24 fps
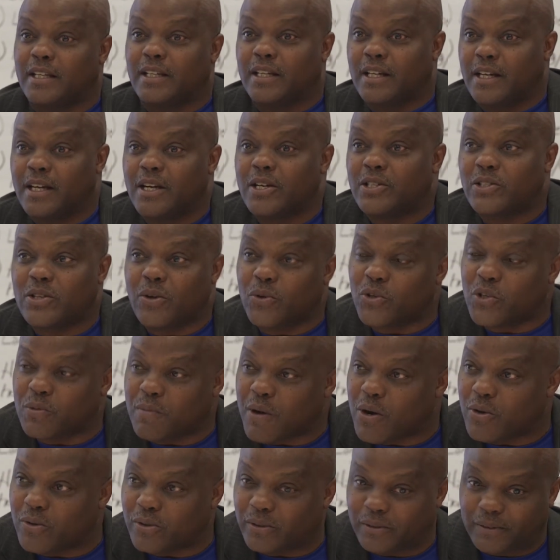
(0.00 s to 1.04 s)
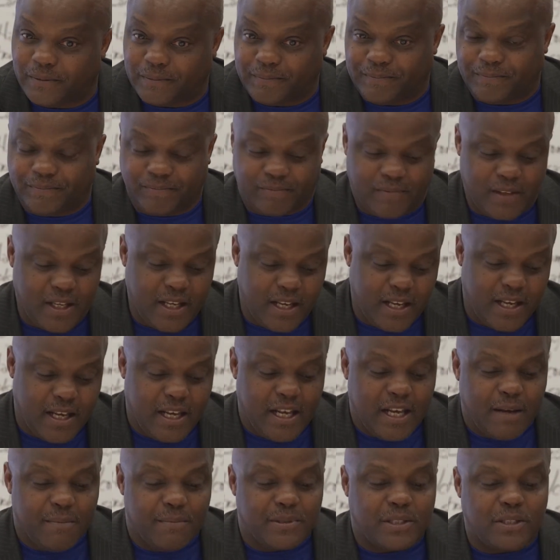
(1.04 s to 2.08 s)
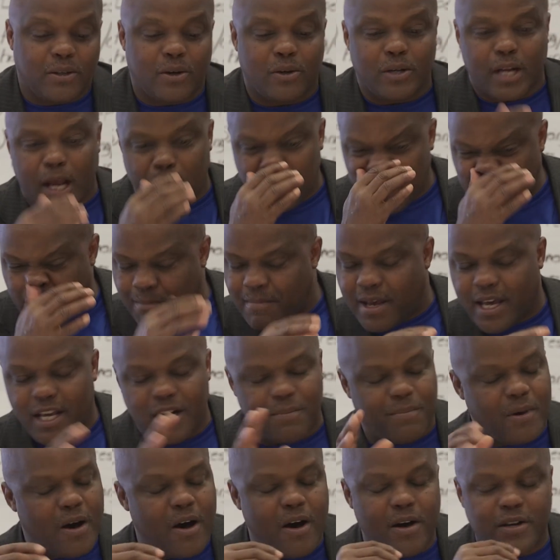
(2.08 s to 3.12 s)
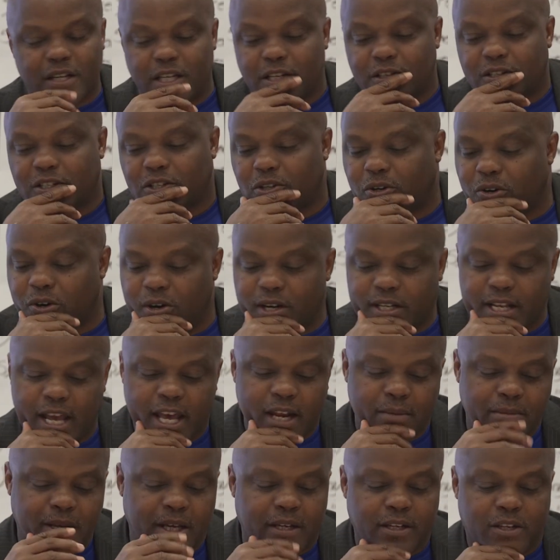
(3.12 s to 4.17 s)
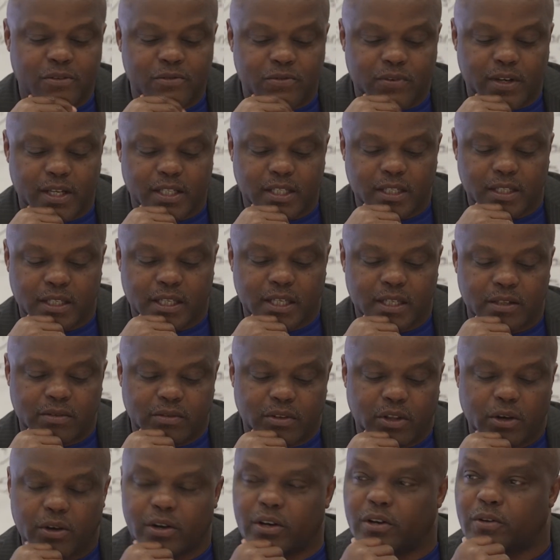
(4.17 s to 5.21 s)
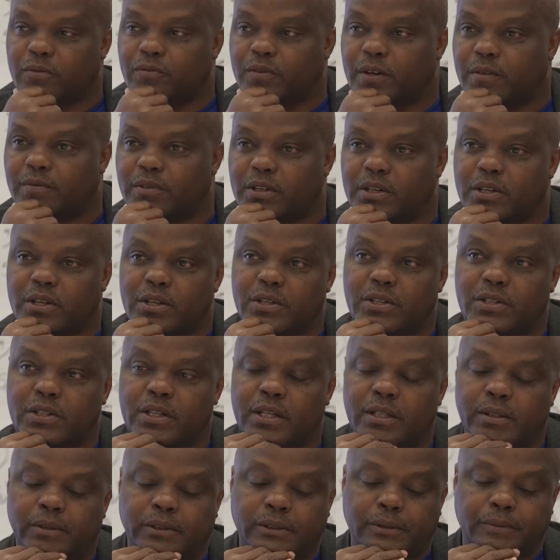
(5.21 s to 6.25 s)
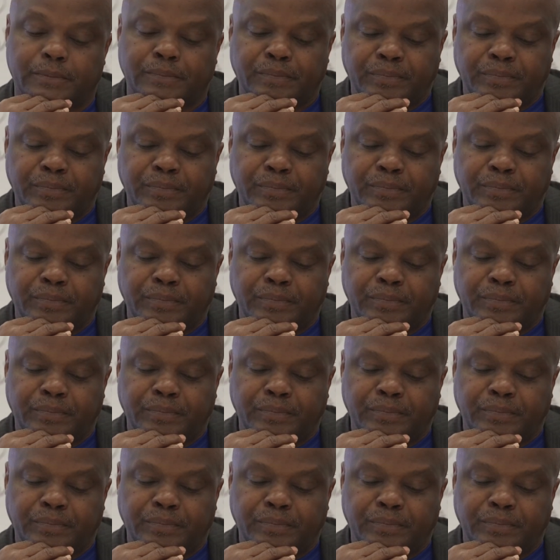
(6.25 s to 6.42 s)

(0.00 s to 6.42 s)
Guns don't smoke. So they made up all these stories. I ended up getting convicted, getting 30 to 50 year sentence.